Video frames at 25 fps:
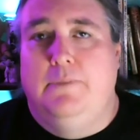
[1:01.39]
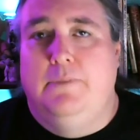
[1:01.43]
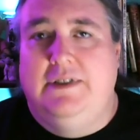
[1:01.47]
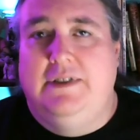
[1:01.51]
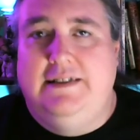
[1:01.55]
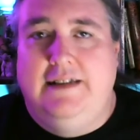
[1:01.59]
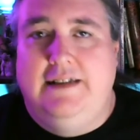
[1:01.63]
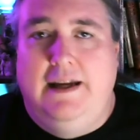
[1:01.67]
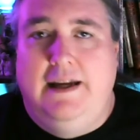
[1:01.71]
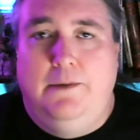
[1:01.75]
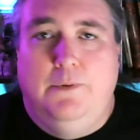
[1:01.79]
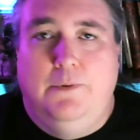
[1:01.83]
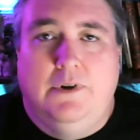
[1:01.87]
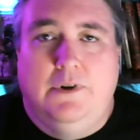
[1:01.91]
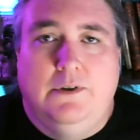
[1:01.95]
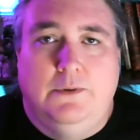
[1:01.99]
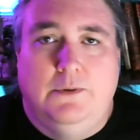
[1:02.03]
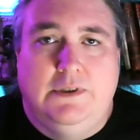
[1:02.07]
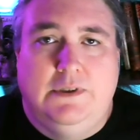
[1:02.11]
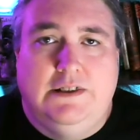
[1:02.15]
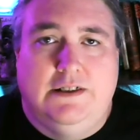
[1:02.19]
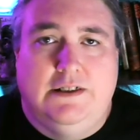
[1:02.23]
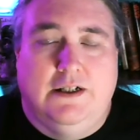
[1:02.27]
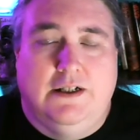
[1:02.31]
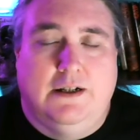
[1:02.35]
But today we're
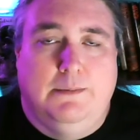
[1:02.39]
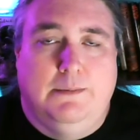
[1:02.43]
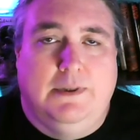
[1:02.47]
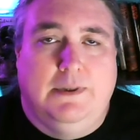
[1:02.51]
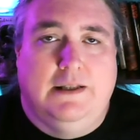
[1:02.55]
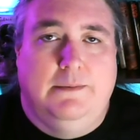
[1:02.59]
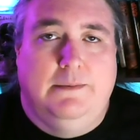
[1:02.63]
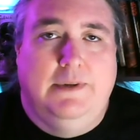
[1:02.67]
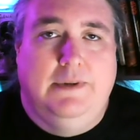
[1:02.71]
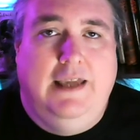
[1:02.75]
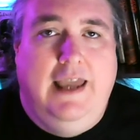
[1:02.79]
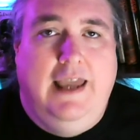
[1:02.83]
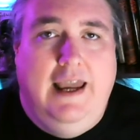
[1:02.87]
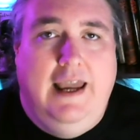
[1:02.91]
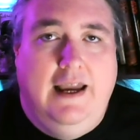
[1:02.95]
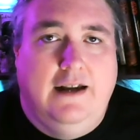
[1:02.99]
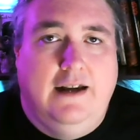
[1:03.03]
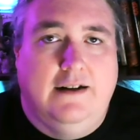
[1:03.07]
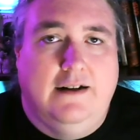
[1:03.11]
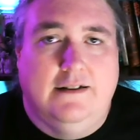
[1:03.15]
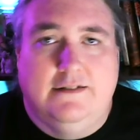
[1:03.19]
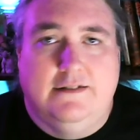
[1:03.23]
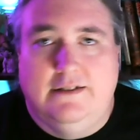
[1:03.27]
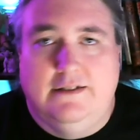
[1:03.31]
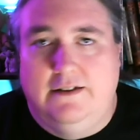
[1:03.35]
going to talk about the
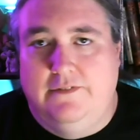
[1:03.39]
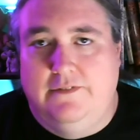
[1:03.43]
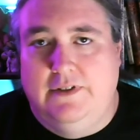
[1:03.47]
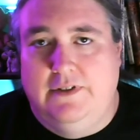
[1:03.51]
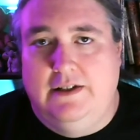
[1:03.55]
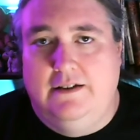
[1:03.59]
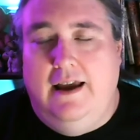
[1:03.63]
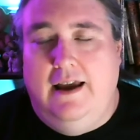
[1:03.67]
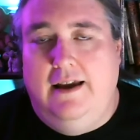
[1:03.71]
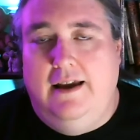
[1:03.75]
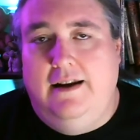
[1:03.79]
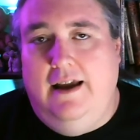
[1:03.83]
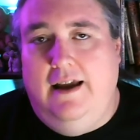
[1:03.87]
mechanics of it and